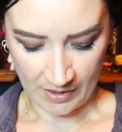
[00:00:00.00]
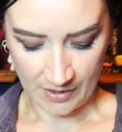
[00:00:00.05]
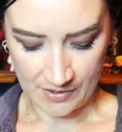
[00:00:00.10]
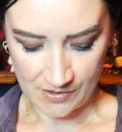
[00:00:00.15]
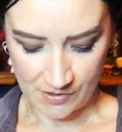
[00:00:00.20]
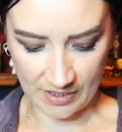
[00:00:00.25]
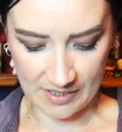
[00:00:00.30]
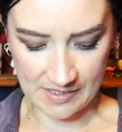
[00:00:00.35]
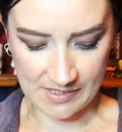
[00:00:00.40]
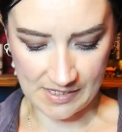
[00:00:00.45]

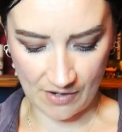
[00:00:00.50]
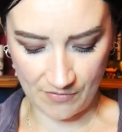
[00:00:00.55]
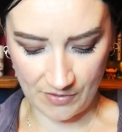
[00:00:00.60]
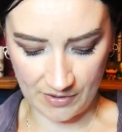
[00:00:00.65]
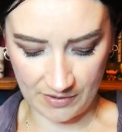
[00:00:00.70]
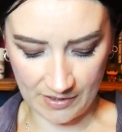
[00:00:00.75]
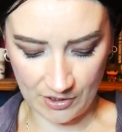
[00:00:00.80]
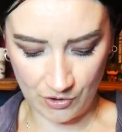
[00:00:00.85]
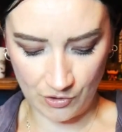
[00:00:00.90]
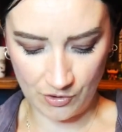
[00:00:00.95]
So that's
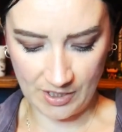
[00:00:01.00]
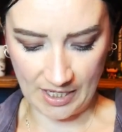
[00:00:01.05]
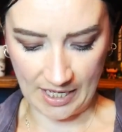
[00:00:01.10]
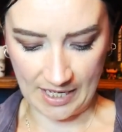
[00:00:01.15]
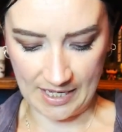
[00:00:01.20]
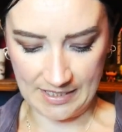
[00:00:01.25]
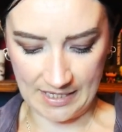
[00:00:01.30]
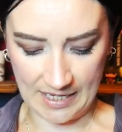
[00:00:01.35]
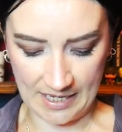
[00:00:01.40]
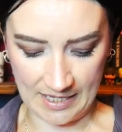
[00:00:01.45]
everything you
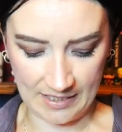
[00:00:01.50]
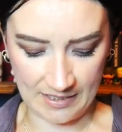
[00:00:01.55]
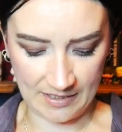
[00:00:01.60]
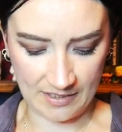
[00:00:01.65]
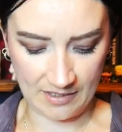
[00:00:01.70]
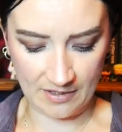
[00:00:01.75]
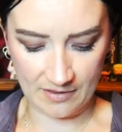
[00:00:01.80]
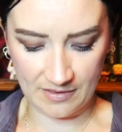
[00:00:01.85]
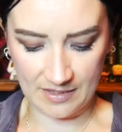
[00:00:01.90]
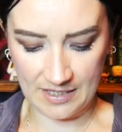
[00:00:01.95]
get
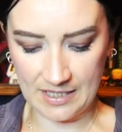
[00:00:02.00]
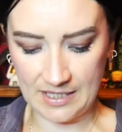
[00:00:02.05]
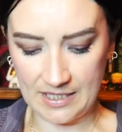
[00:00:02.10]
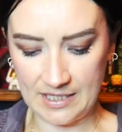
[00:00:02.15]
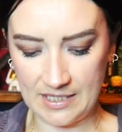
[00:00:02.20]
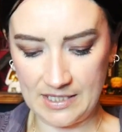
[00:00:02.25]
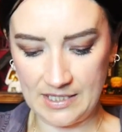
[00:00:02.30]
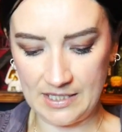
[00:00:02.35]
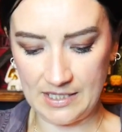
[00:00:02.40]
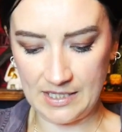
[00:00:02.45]
in
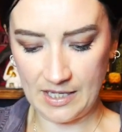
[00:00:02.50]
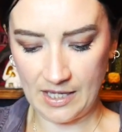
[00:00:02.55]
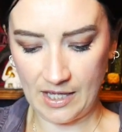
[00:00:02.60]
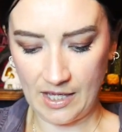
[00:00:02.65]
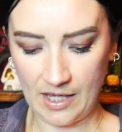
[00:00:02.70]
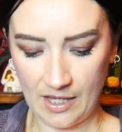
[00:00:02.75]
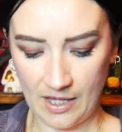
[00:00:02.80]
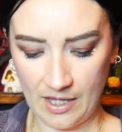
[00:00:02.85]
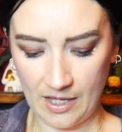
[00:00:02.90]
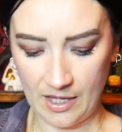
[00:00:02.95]
the
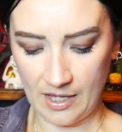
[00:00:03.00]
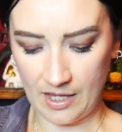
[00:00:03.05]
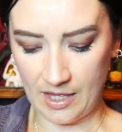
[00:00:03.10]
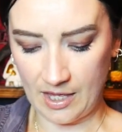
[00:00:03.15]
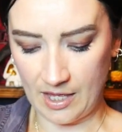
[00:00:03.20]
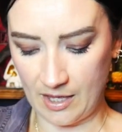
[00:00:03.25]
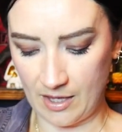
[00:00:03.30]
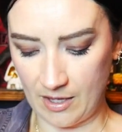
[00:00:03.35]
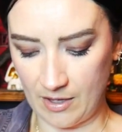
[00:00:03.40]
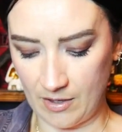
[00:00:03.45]

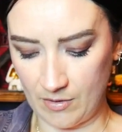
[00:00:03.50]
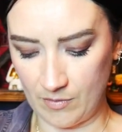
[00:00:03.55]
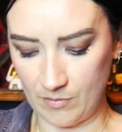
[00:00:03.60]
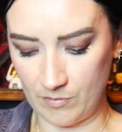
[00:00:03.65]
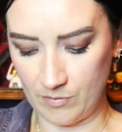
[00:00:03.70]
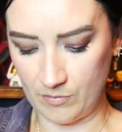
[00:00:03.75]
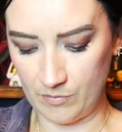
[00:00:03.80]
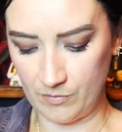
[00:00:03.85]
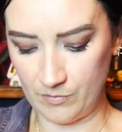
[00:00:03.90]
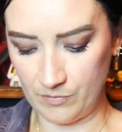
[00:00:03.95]

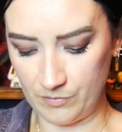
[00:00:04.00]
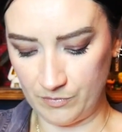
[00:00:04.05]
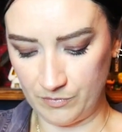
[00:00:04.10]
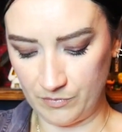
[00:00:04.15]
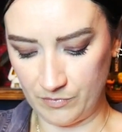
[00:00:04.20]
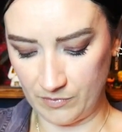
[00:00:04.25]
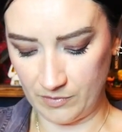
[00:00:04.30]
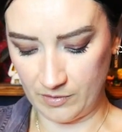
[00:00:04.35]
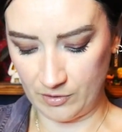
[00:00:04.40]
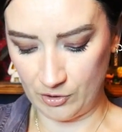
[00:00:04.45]

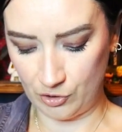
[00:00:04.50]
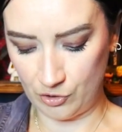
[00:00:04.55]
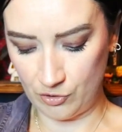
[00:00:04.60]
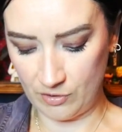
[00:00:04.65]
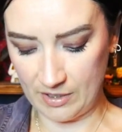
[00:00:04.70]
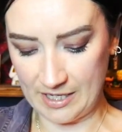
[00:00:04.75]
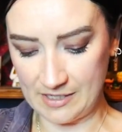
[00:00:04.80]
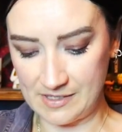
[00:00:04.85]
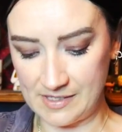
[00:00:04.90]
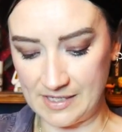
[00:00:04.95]

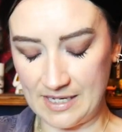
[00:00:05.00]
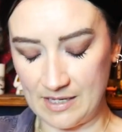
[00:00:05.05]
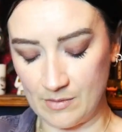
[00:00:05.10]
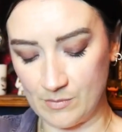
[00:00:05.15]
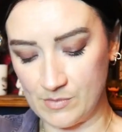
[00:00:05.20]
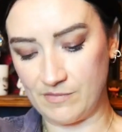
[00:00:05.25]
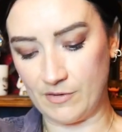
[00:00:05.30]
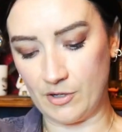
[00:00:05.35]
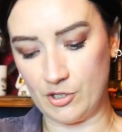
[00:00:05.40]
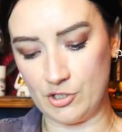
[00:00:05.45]
US
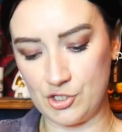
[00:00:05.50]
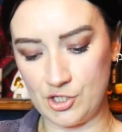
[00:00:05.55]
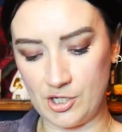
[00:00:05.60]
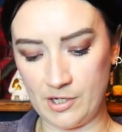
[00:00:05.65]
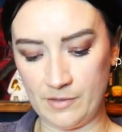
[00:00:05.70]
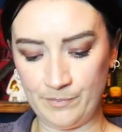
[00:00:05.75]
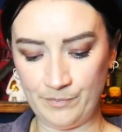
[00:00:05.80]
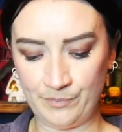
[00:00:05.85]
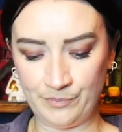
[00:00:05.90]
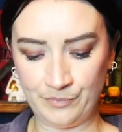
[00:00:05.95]
Games
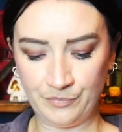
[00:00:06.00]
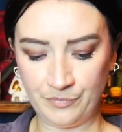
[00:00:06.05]
version,